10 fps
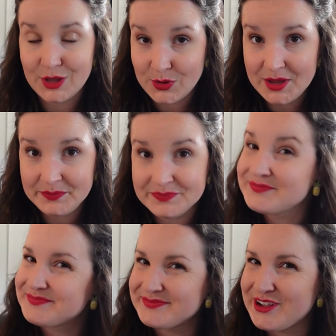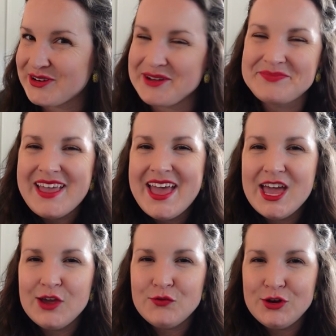Okay.
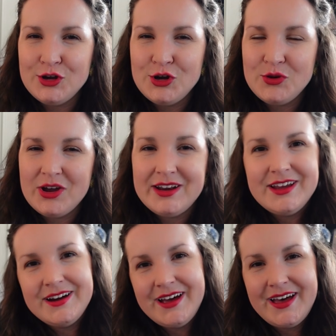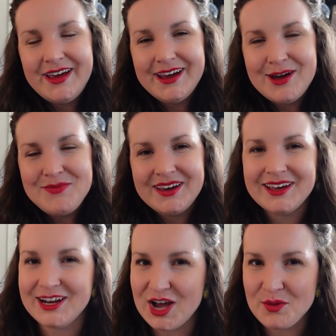If you're new around here, hi, I'm
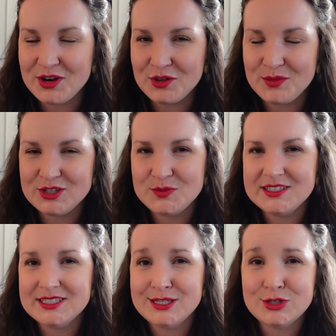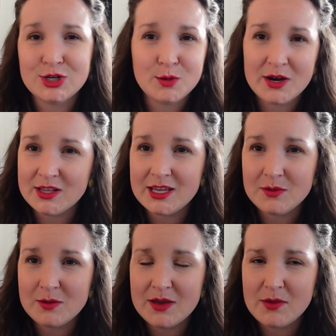Becca. I'm an elementary music teacher, and apparently
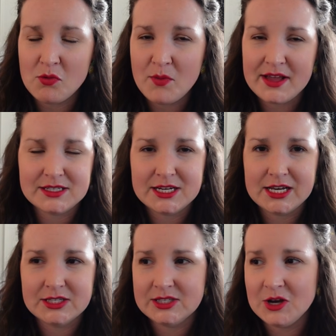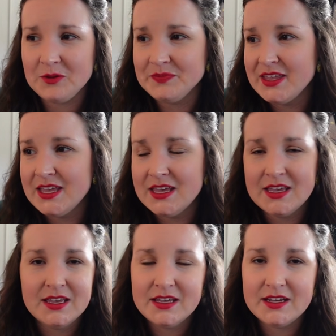I'm gonna make people mad today. So,
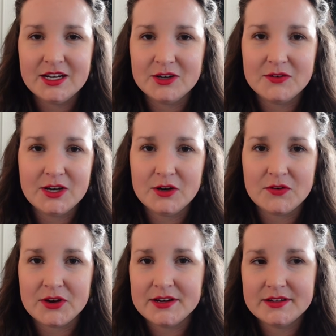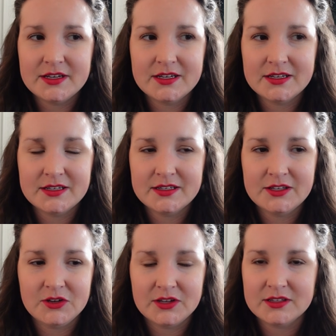if you're here for it,
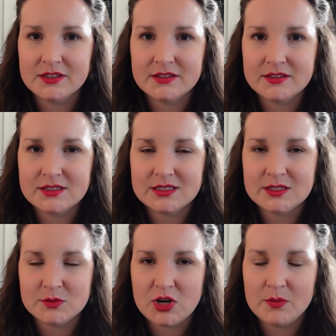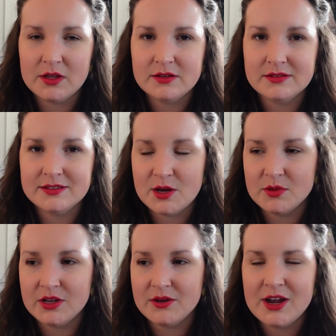you can click the subscribe button down
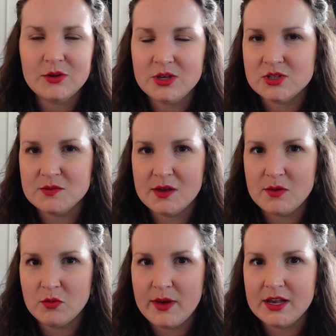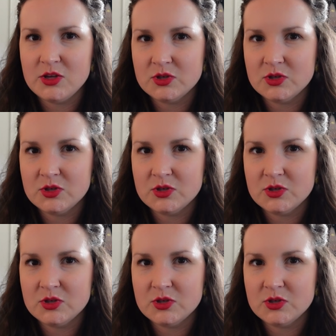below. I don't usually make people mad.